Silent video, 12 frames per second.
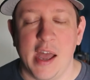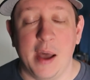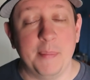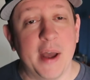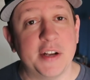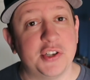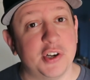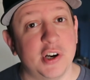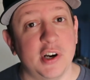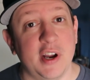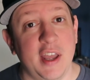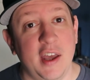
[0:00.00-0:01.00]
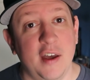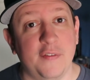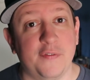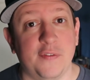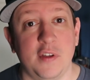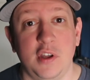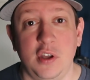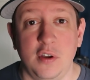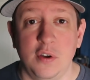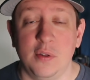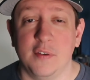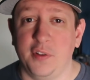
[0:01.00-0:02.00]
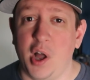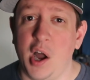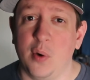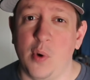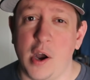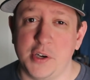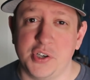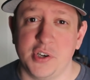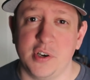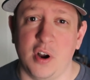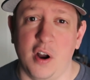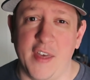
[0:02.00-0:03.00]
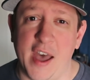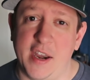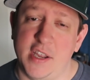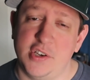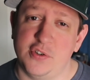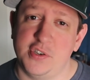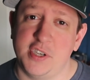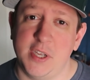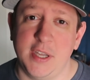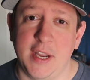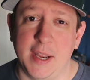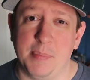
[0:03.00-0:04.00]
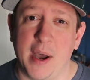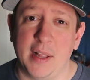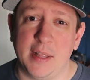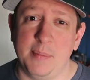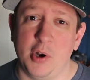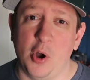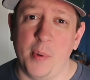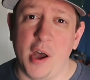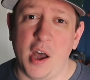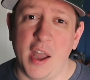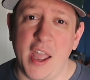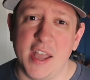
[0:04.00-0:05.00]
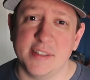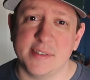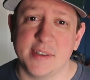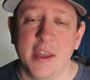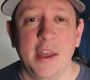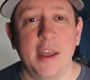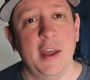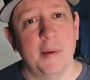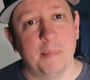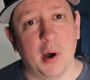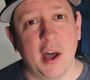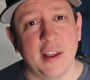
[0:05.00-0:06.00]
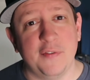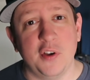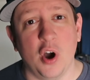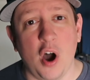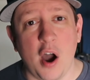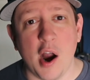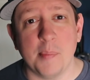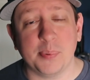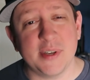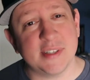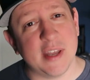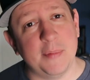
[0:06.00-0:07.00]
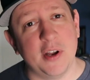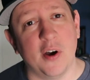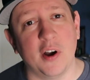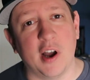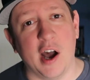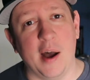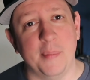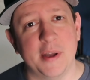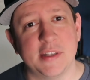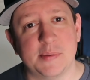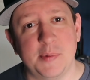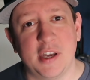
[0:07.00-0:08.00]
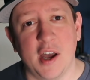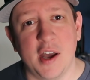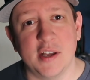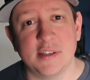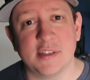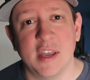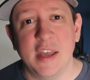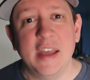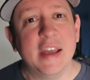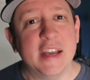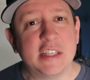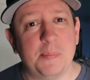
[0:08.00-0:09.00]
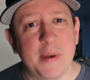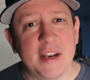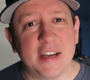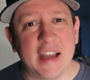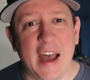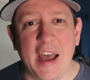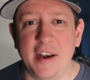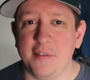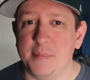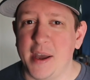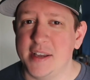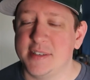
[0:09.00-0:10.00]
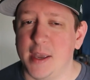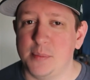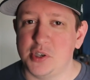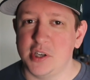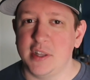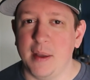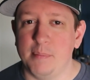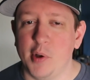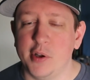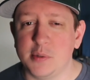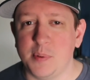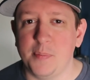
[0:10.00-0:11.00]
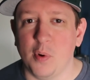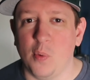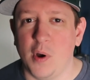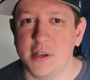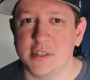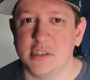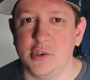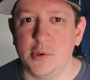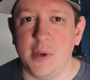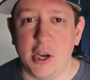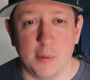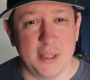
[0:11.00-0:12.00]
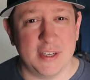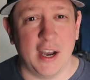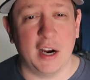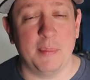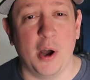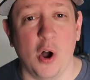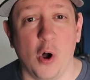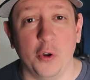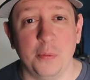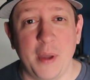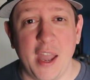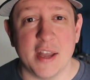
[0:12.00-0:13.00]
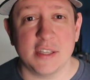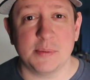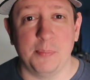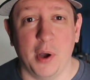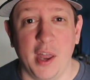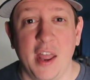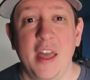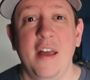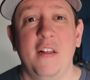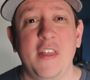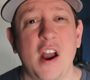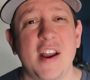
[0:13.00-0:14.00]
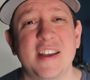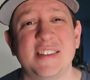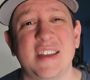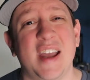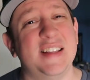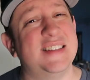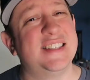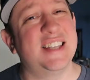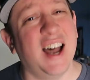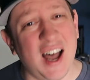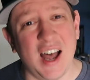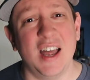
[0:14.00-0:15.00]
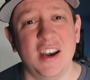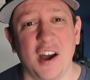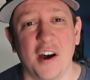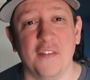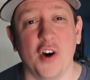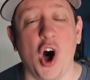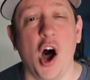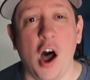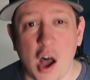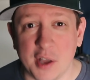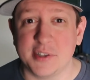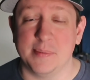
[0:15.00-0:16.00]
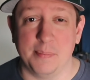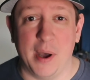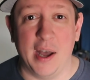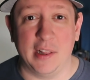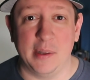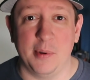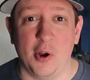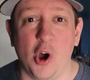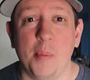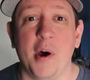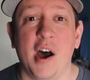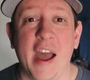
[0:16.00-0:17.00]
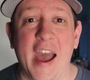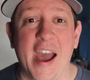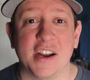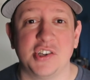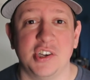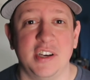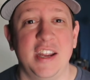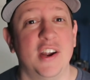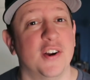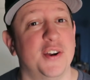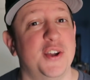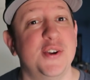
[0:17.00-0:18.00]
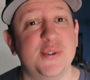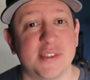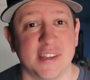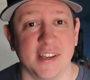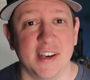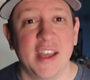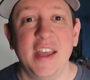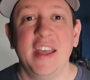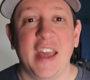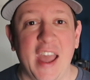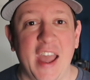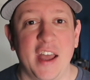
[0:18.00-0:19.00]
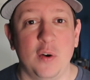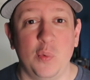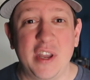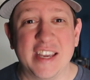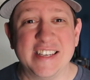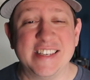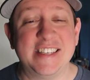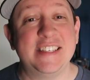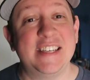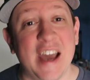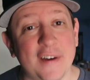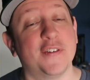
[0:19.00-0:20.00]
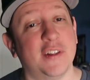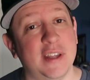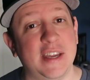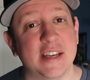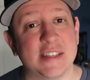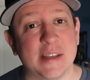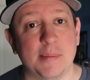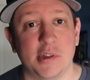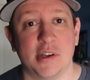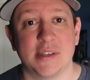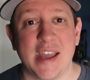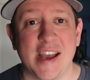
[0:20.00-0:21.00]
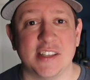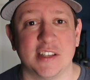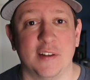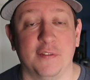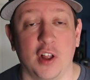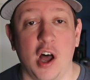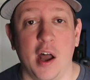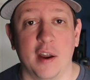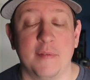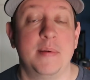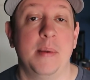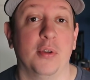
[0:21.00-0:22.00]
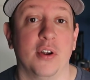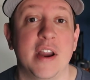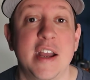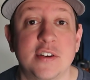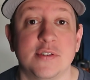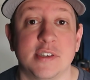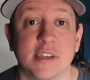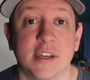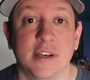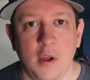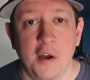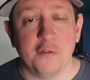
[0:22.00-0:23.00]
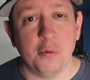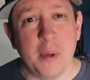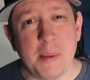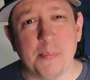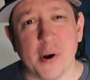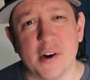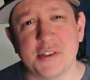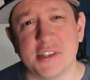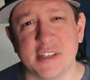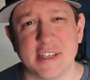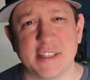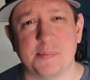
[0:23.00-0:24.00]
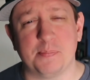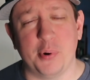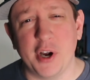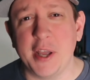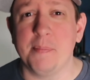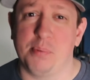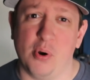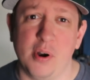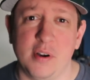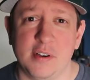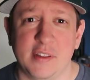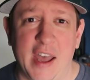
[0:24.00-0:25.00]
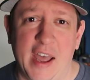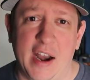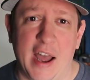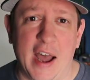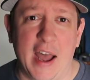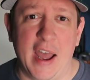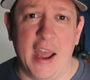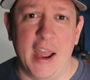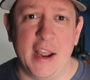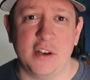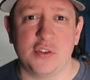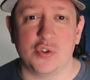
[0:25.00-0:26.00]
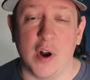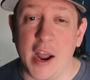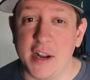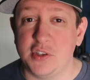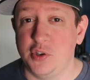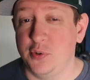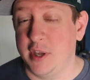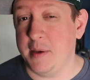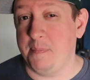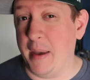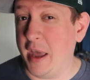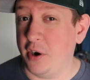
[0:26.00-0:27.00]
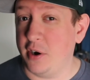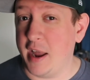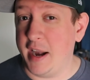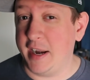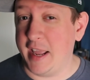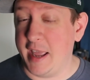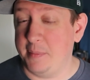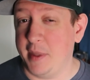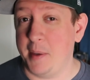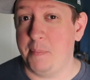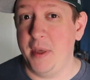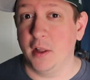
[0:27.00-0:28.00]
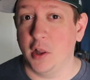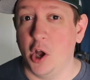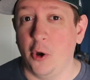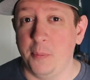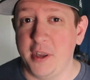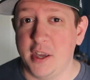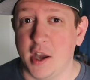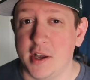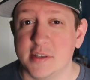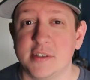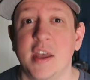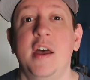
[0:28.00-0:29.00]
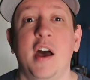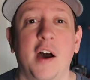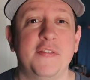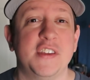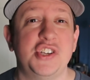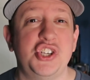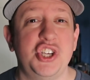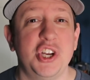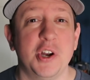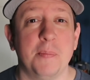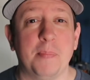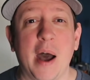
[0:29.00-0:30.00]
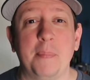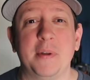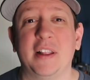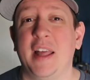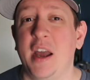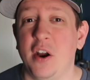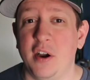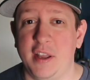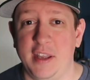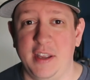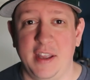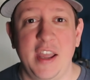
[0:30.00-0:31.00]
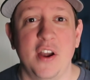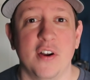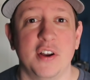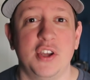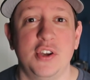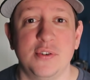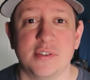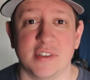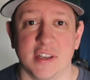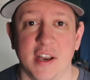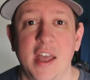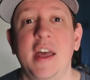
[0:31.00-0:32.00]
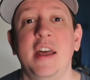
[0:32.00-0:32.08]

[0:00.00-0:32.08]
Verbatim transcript: I'm not sure if you, the vlog watcher, are that interested in pot limit Omaha hands, but if you are, please let me know in comments, because it's been kind of my assumption that most people want to hear me talk about hold'em hands, but there is a ton of awesome pot limit Omaha action here in Houston, and we can definitely get some of those hands on the vlog if people are interested. For me personally, it's pretty important that I try to get better at a game like P L O because of the sheer popularity here in Houston.